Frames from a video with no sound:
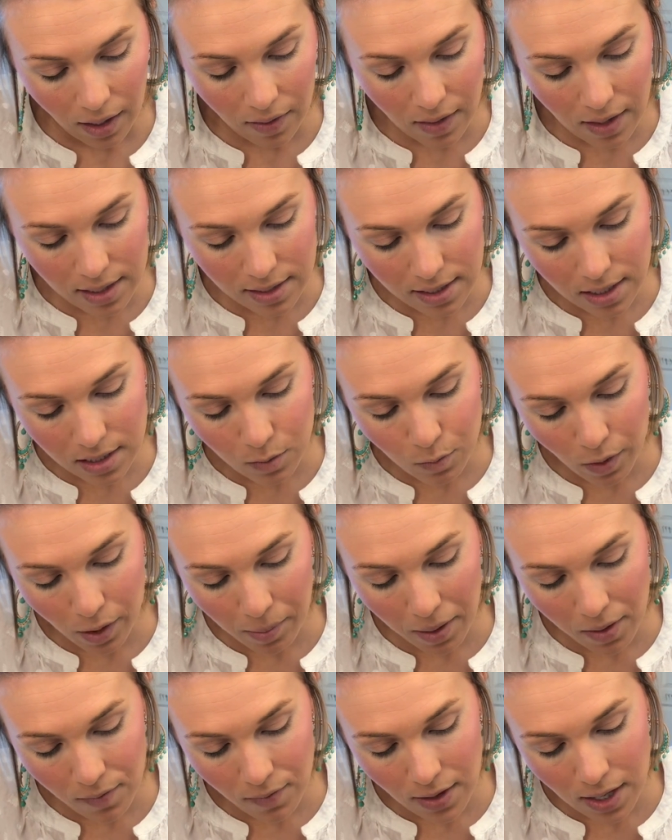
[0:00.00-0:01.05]
And this is where
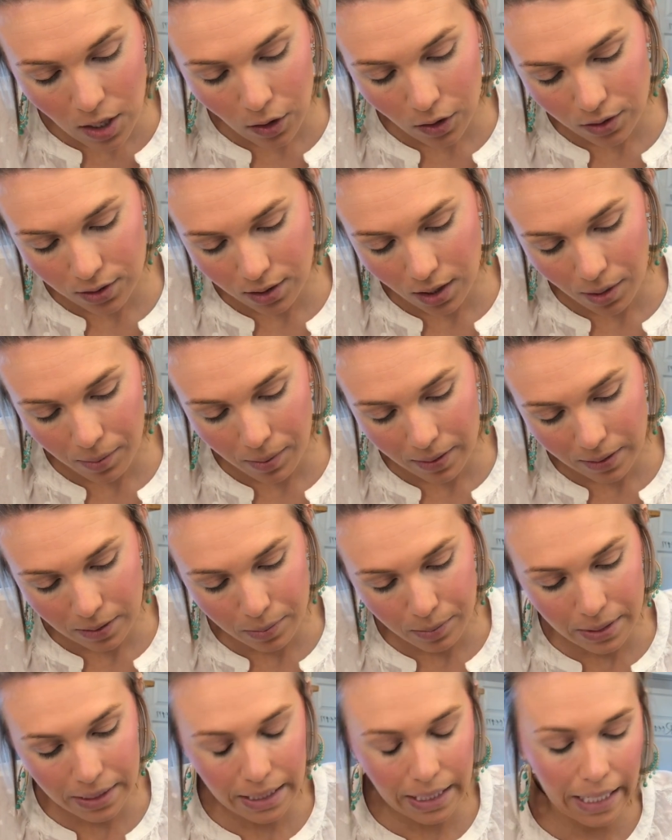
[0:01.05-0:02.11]
my fingers come into
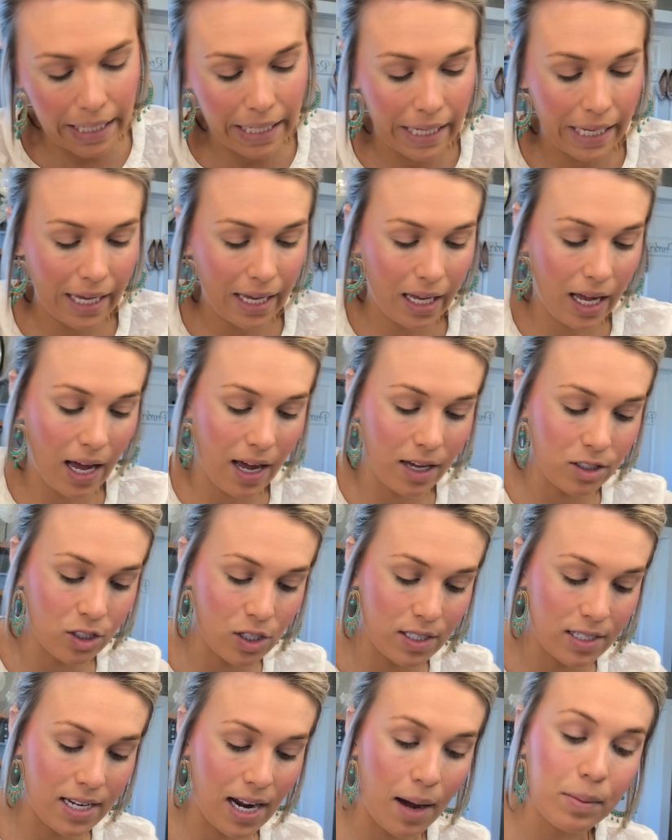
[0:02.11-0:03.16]
play. I
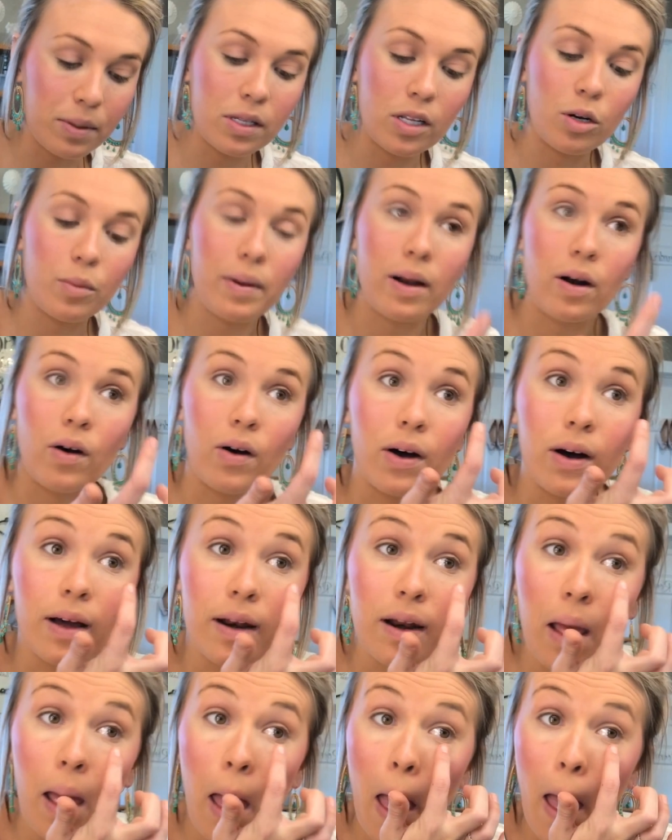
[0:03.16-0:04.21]
just dab a little bit
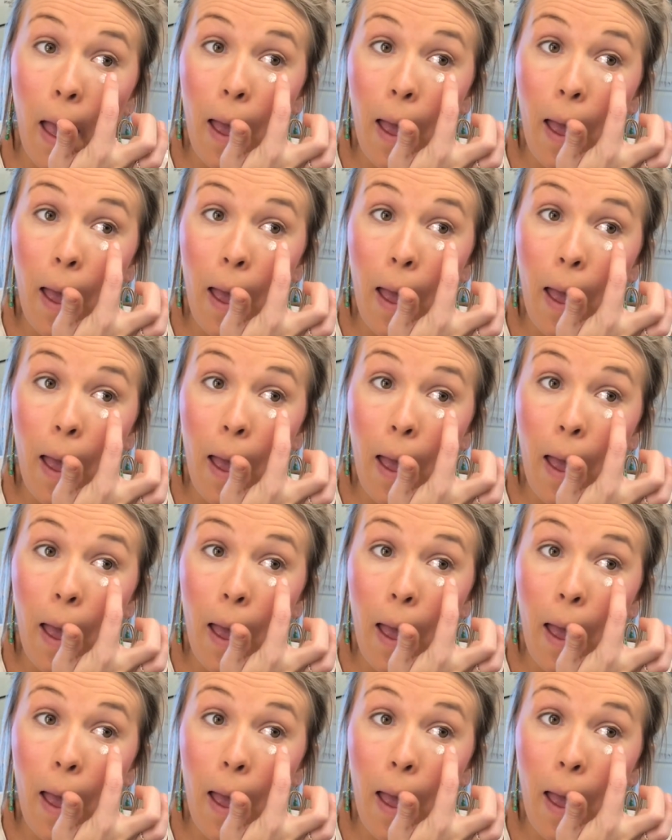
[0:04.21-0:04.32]
on.